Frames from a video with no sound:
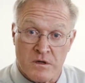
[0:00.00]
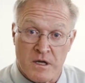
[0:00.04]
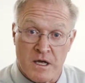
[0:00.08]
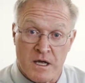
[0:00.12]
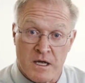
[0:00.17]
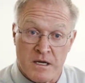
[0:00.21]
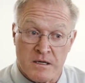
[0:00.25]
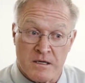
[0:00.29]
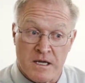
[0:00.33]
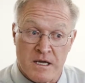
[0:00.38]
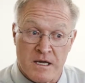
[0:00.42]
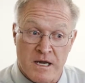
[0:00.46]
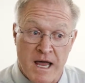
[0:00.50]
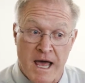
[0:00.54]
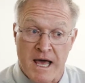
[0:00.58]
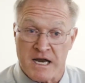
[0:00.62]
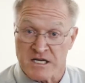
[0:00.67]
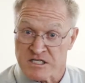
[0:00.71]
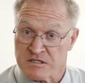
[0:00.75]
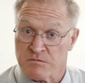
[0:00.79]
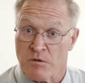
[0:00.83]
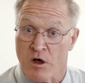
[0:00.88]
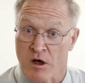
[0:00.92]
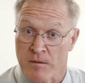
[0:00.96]
and then add
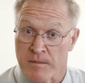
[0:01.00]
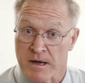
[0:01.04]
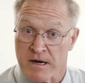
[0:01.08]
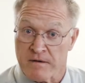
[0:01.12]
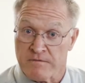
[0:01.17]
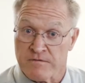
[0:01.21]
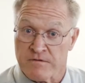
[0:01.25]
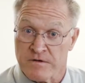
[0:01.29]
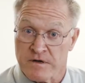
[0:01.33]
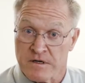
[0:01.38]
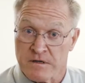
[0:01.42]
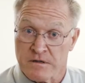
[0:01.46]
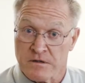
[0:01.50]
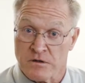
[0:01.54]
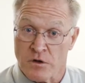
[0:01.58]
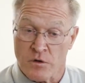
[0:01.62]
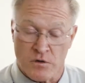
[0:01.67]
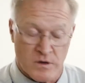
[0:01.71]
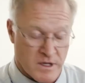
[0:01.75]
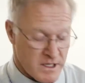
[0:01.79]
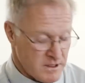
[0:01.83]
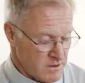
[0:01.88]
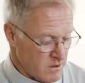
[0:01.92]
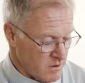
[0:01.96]
a small amount of
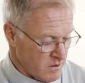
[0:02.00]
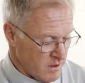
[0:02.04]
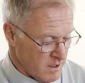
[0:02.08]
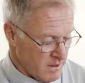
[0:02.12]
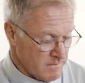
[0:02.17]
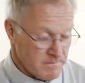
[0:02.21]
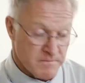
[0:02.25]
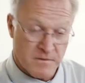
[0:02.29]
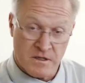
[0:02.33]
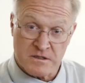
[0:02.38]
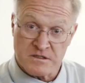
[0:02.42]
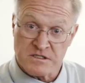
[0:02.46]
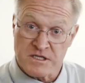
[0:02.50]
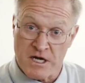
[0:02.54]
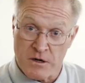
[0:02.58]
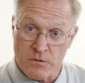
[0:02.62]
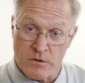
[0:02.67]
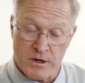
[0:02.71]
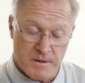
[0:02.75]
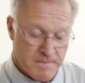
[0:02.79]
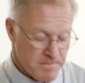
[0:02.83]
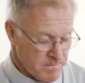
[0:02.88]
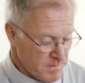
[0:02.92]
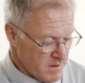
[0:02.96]

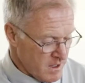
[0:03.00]
steroid.